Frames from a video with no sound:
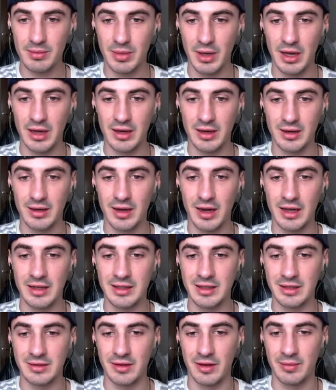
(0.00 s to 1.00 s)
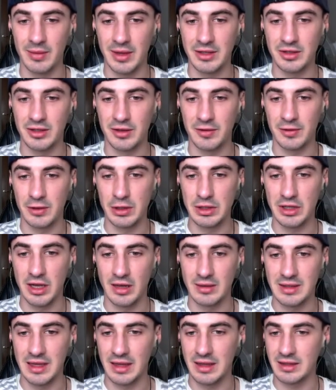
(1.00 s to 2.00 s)
But I've mentioned a few
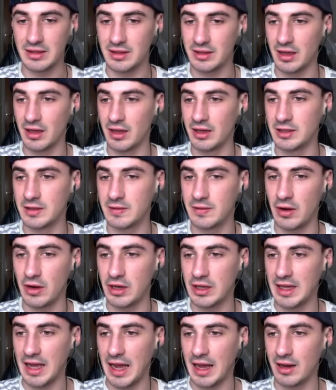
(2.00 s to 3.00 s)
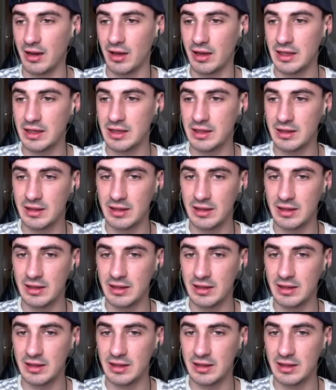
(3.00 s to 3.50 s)
times how this girl is very cat-like.